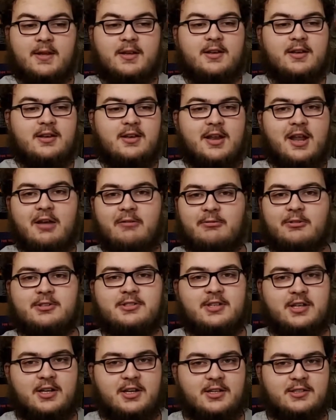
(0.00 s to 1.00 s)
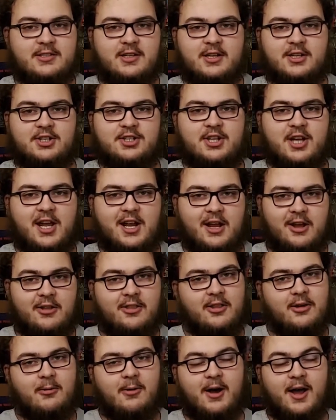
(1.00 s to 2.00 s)
Never seen a Sunshine out
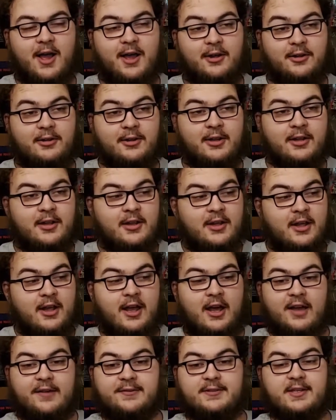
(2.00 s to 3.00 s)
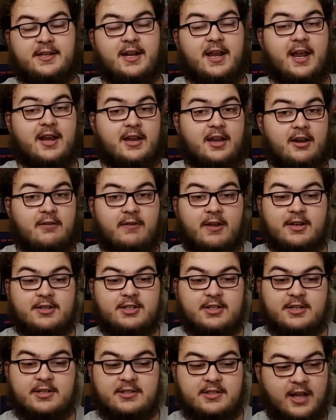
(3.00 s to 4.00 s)
in the wild. I've seen it at
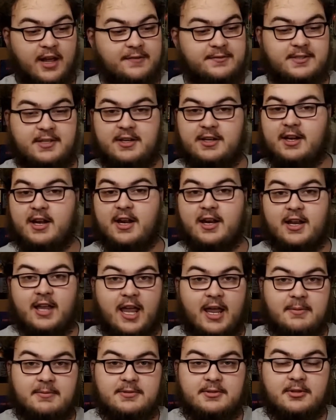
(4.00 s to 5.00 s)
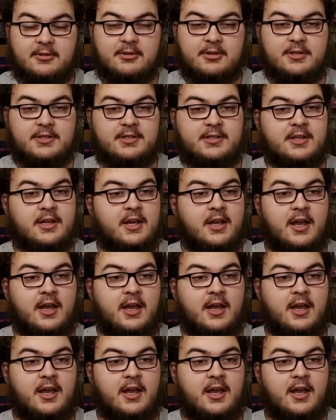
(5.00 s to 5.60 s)
conventions, I've seen it at game stores,